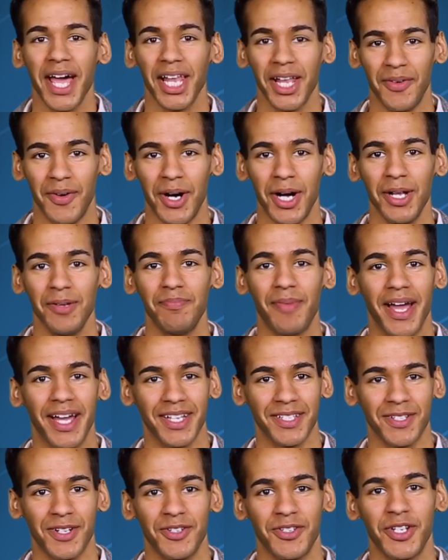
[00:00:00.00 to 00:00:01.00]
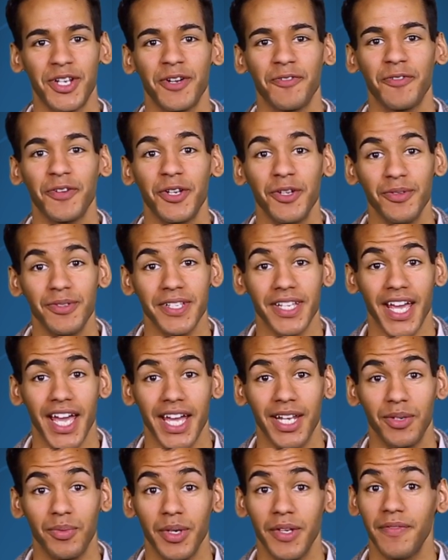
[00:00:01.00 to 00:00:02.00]
Hello all, Mikah Sargent here for Newsy,
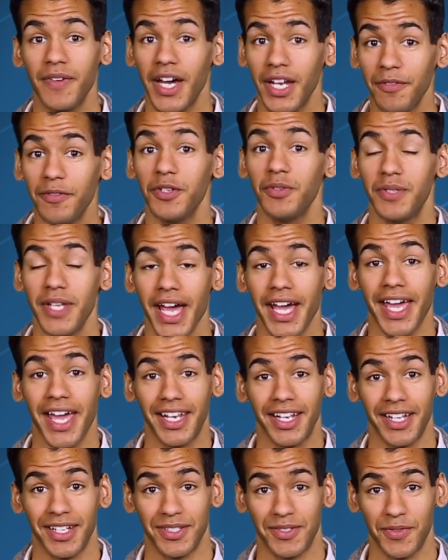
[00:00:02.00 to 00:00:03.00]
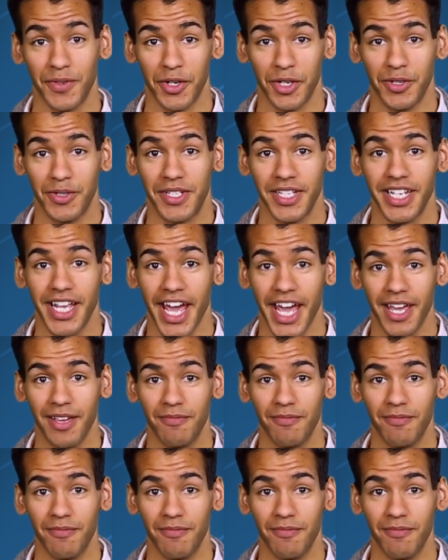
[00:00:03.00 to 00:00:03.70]
and we've got a few tech headlines for you today.